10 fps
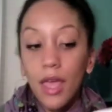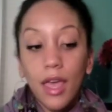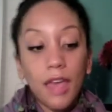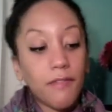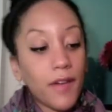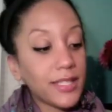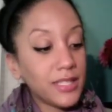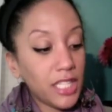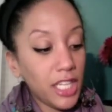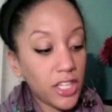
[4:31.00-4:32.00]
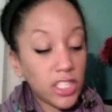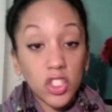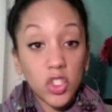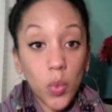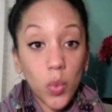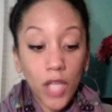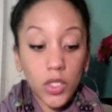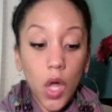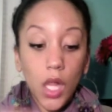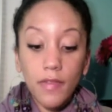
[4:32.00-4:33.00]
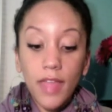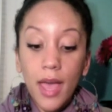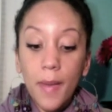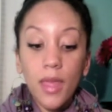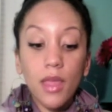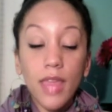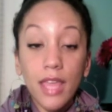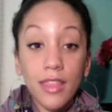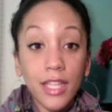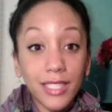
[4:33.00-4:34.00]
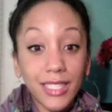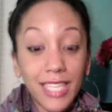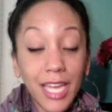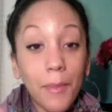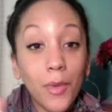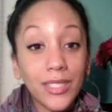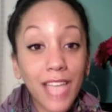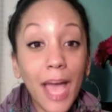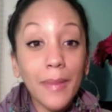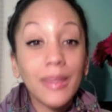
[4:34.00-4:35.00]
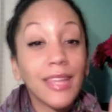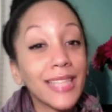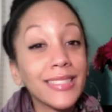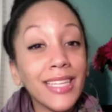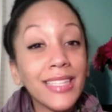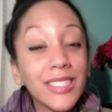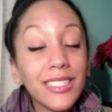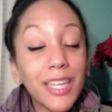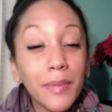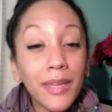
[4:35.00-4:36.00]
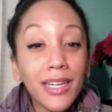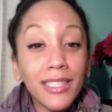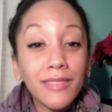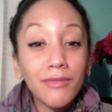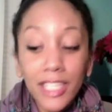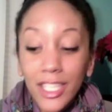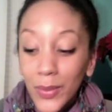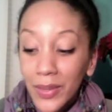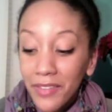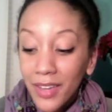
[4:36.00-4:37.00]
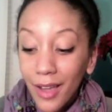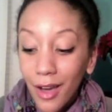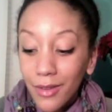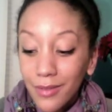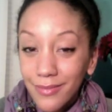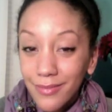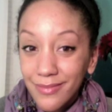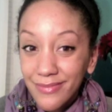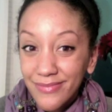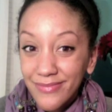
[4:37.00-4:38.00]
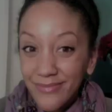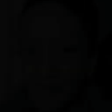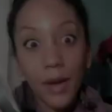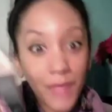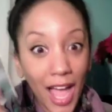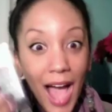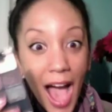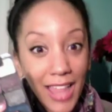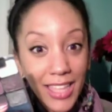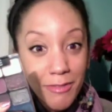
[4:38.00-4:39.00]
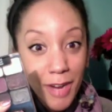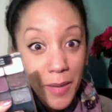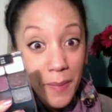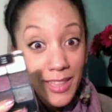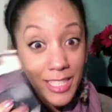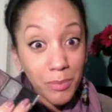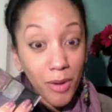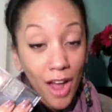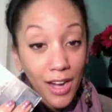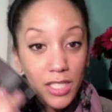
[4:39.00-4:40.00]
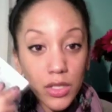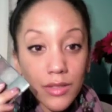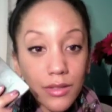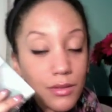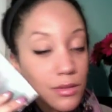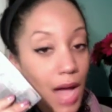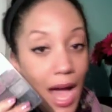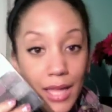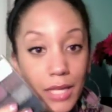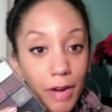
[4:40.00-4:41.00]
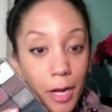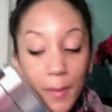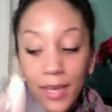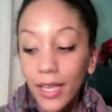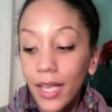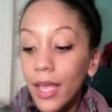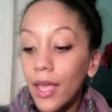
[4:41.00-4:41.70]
If I sit here and swatch all of them, then that's gonna take up more time. And like I said, this is gonna be a really quick video. I highly recommend this product. Highly recommend it.